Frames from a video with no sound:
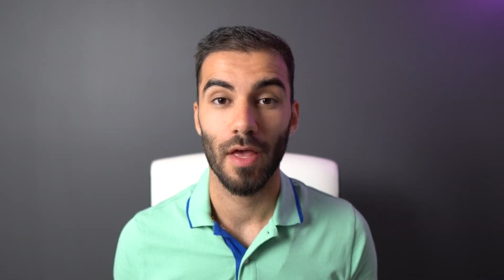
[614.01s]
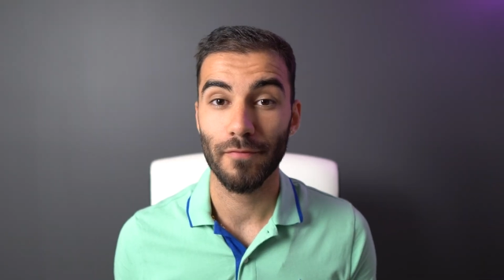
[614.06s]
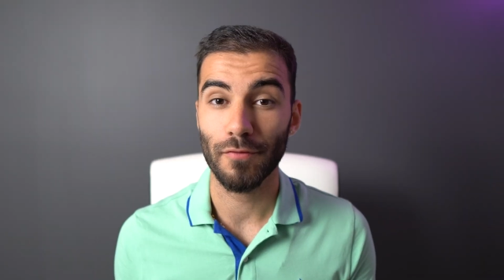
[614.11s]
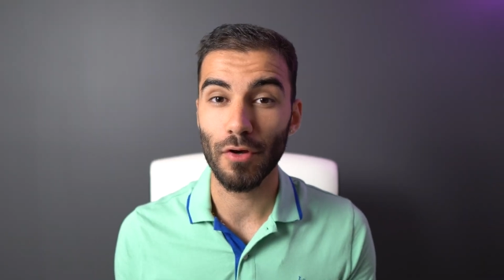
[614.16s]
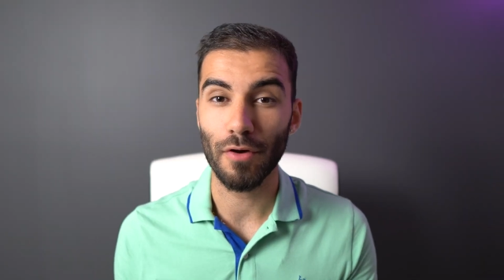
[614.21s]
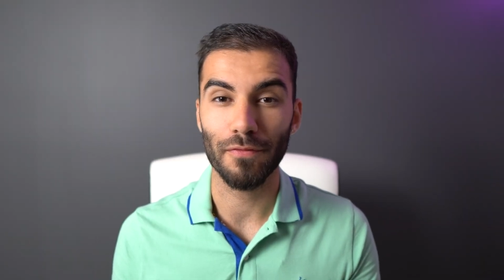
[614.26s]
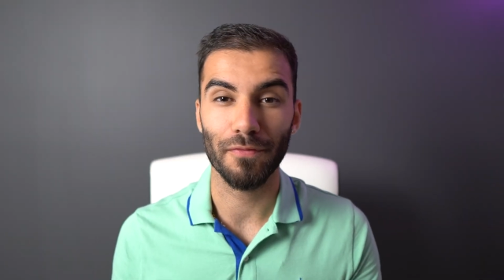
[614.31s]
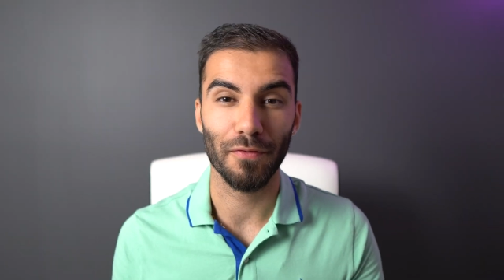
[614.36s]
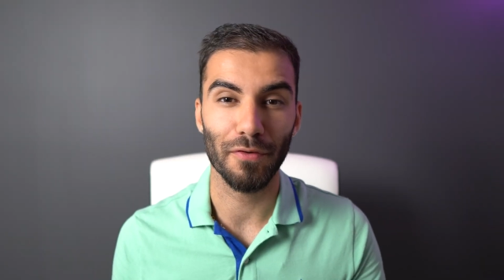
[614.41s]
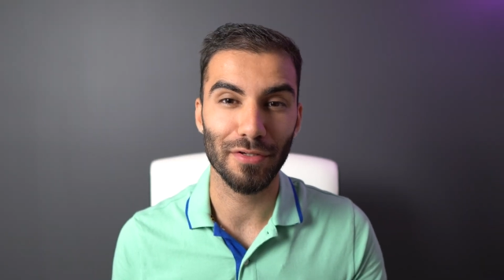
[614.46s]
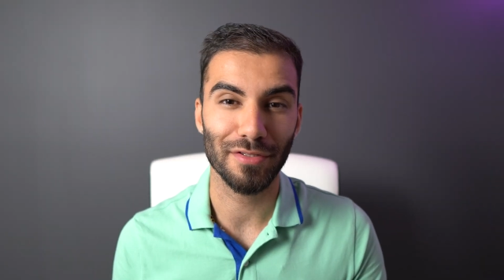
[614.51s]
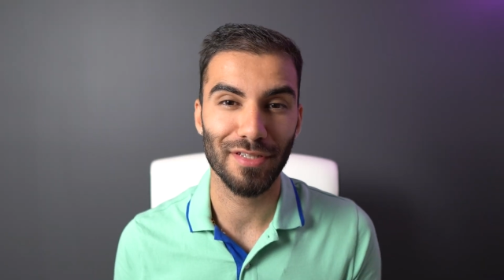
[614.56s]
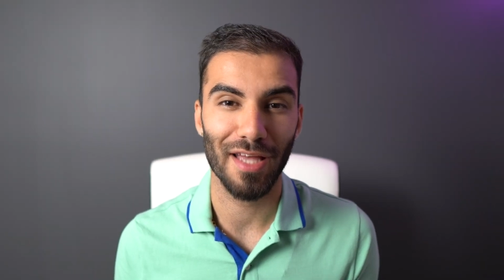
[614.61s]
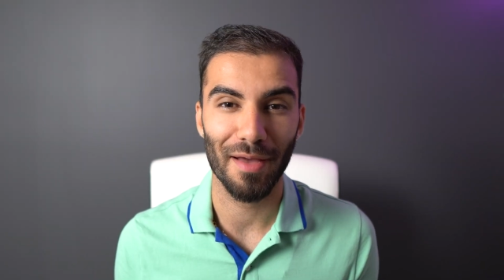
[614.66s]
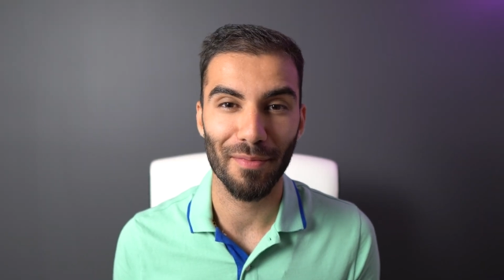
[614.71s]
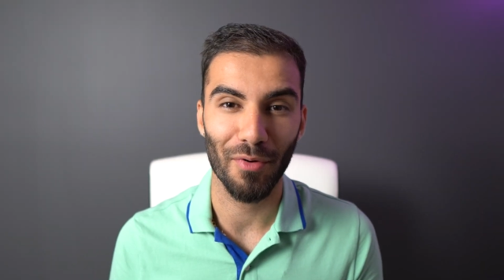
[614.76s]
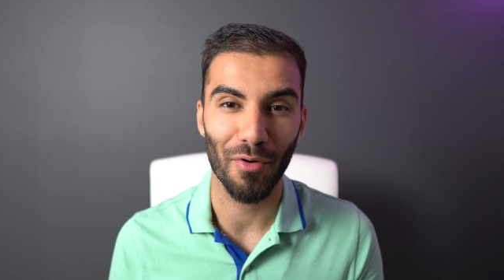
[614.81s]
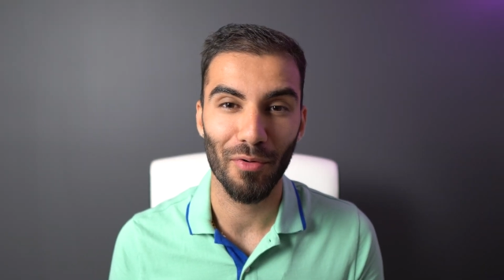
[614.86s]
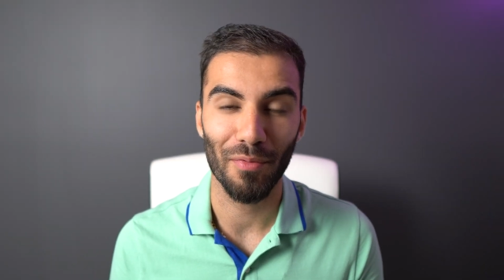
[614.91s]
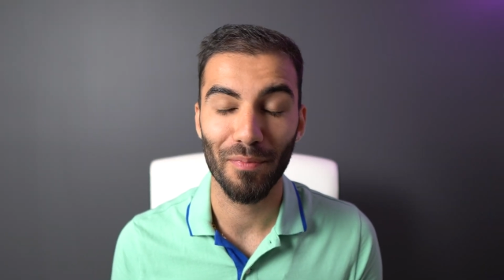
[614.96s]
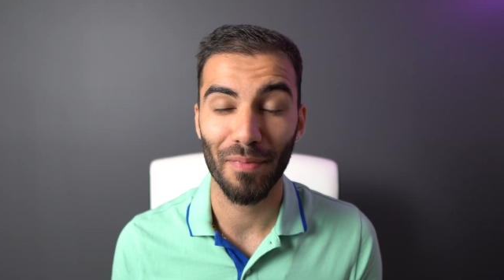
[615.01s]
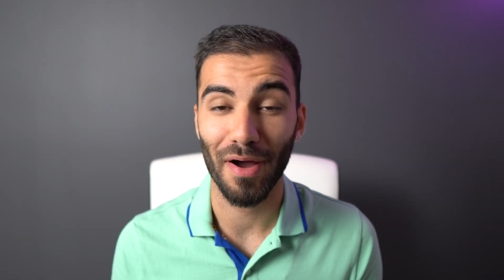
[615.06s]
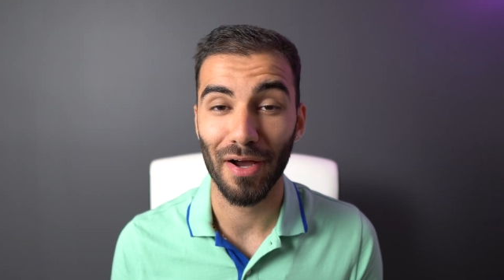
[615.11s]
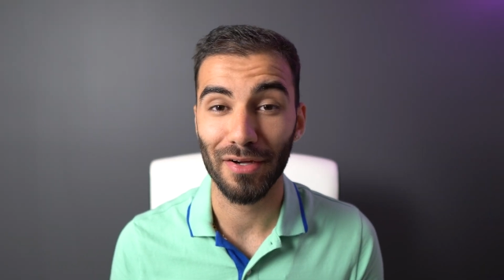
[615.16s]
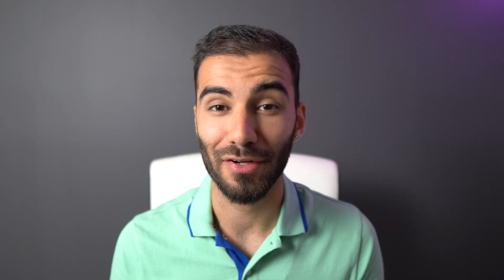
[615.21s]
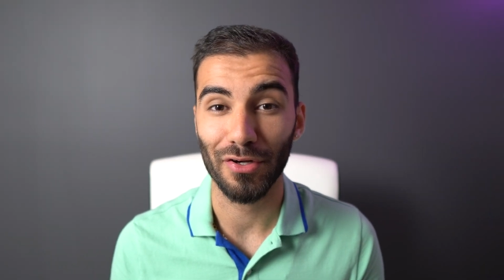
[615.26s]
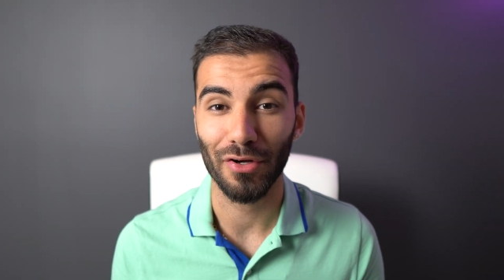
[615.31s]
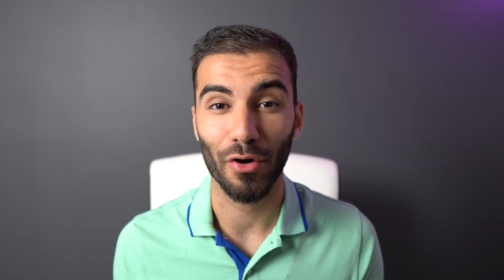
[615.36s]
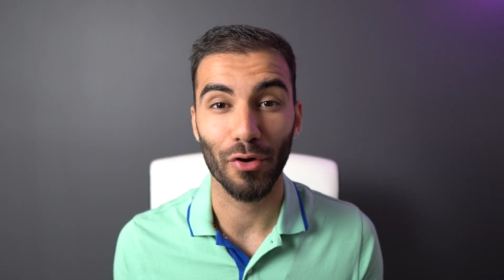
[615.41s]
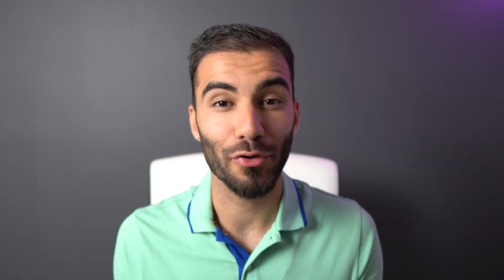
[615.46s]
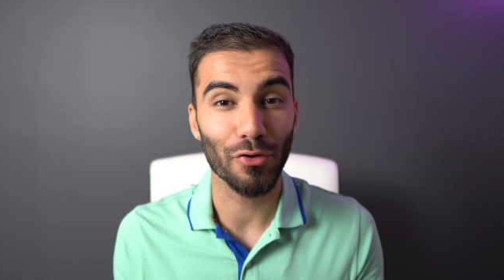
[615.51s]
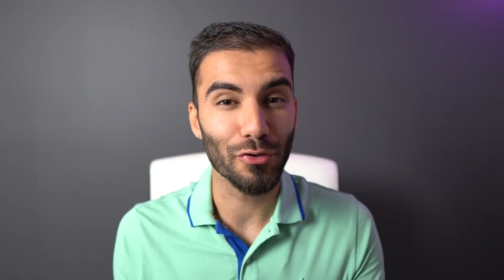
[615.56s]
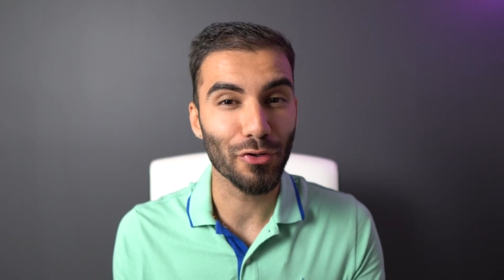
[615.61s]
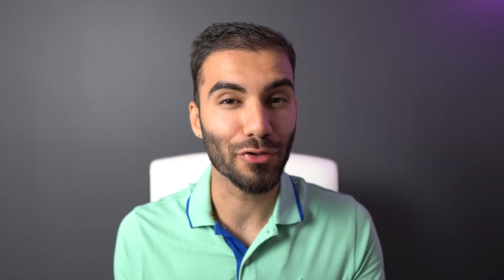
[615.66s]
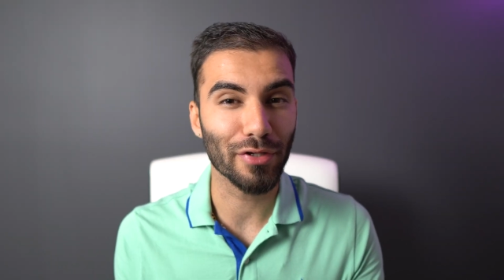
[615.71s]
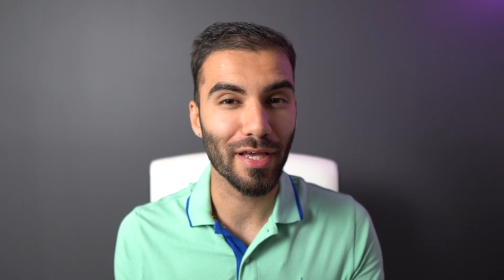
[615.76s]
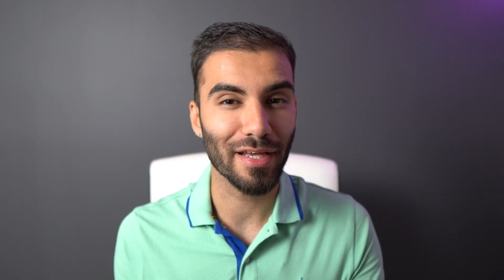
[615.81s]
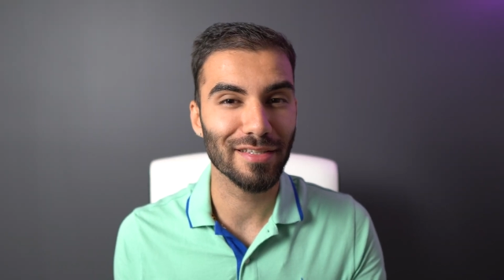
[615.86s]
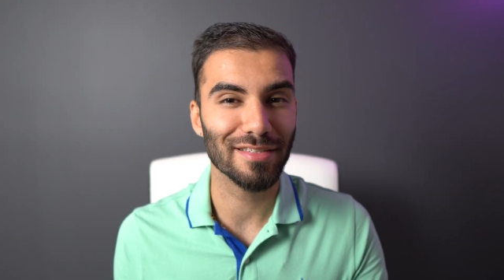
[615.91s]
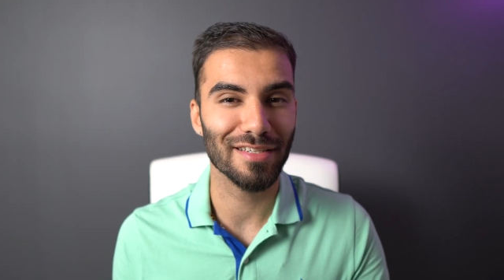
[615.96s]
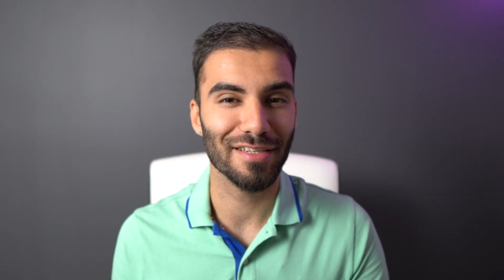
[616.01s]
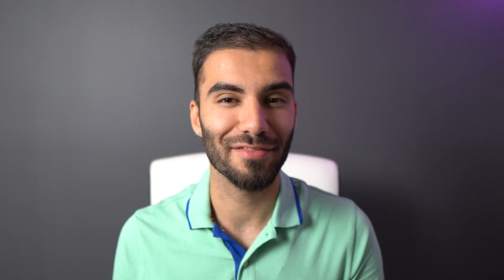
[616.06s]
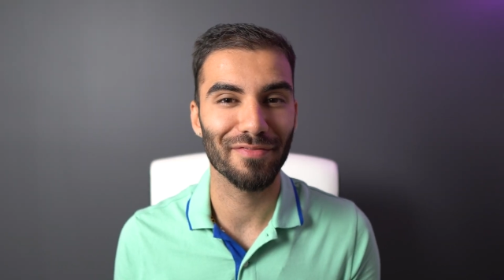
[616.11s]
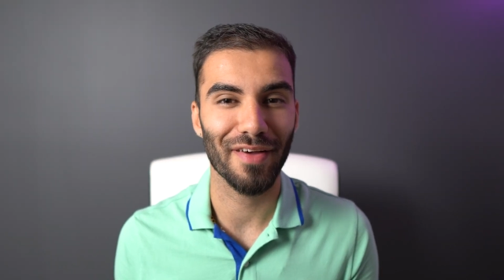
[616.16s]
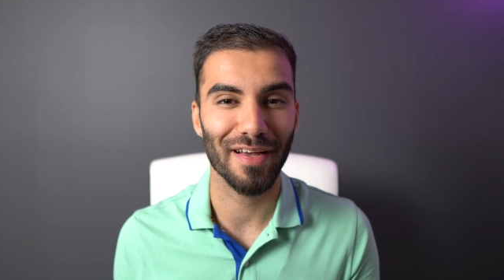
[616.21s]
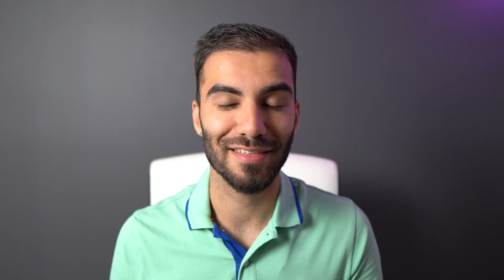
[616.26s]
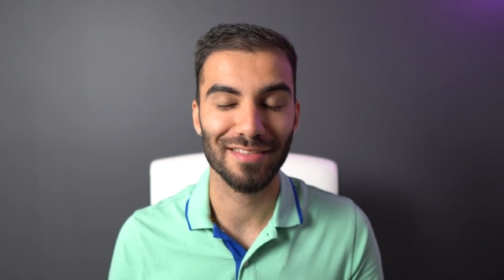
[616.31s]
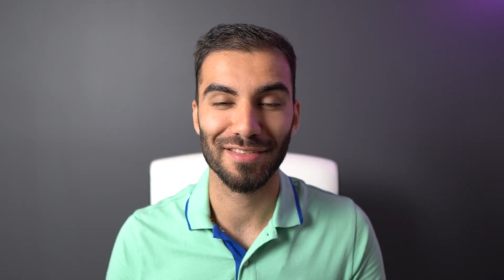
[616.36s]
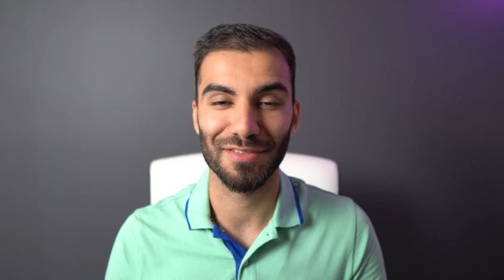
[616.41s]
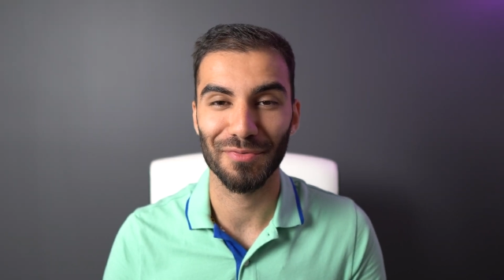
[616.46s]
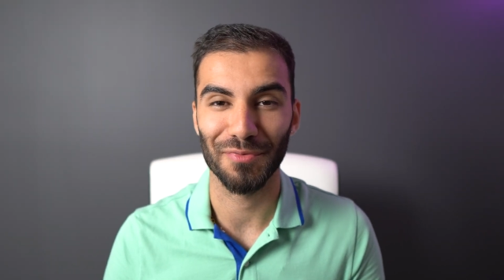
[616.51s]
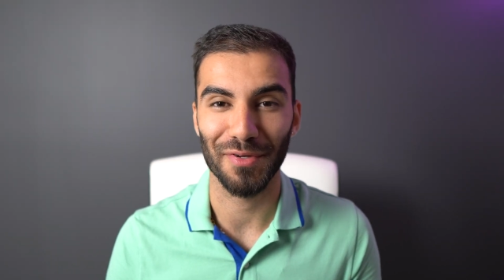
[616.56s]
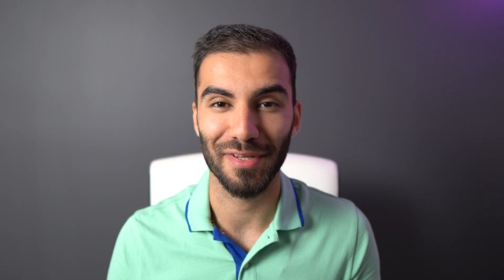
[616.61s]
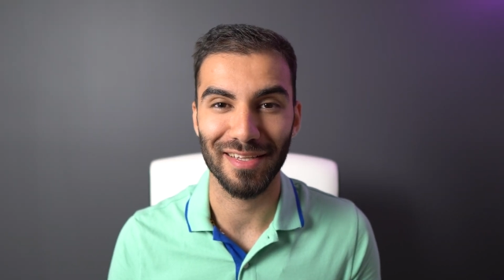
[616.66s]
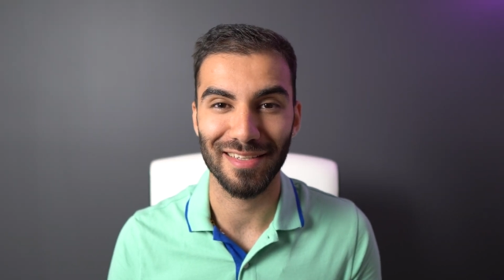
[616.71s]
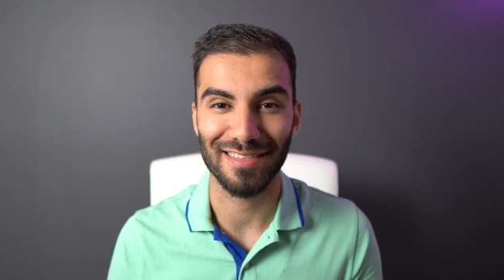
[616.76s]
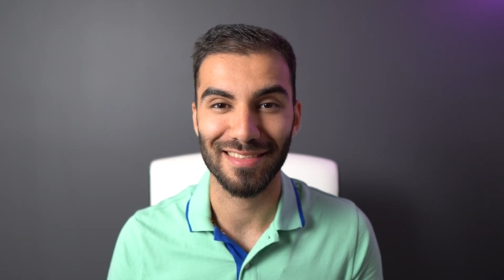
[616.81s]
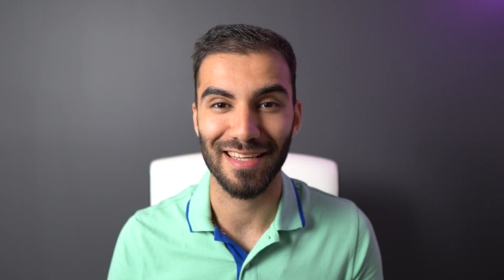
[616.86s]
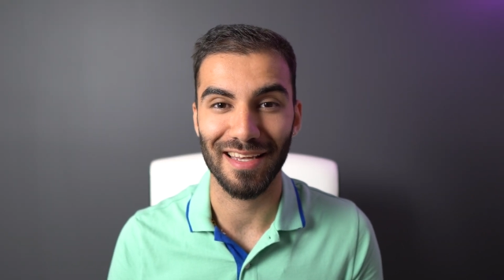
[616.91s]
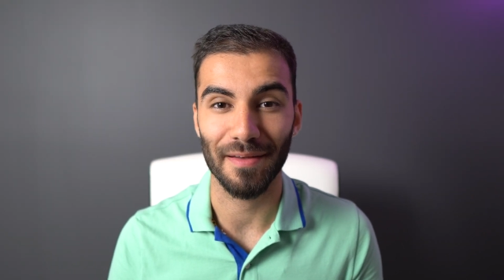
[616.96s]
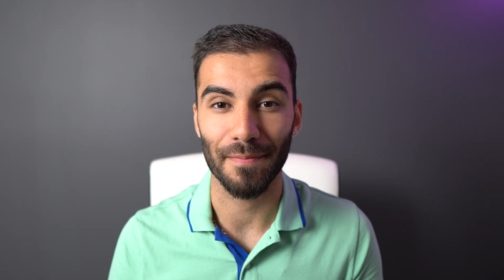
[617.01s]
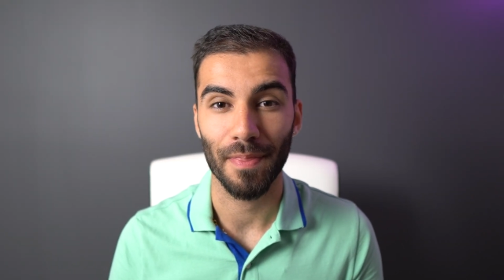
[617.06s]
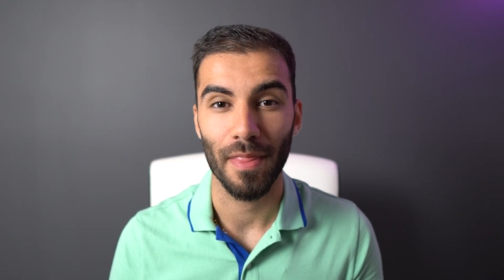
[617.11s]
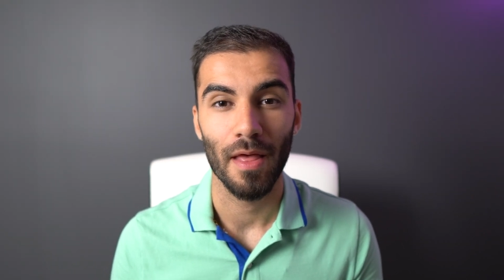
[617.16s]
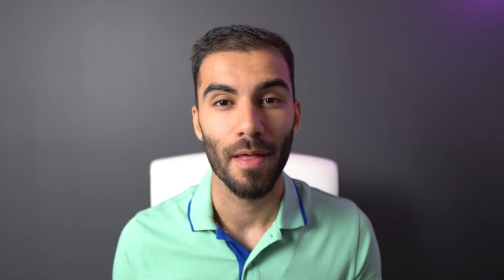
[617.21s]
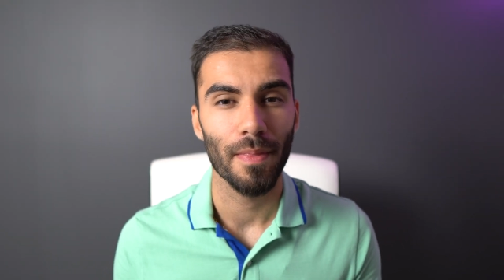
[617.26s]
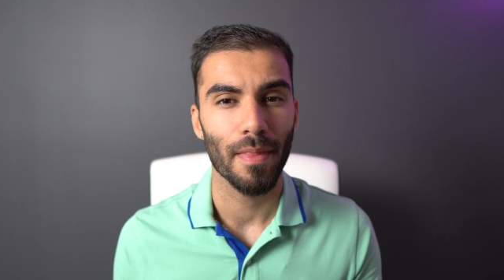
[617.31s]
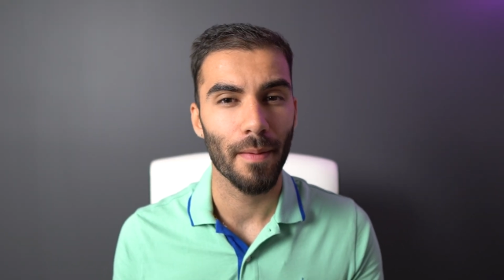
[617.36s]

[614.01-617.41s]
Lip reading: If you're a first-time home buyer or you're looking to invest in real estate,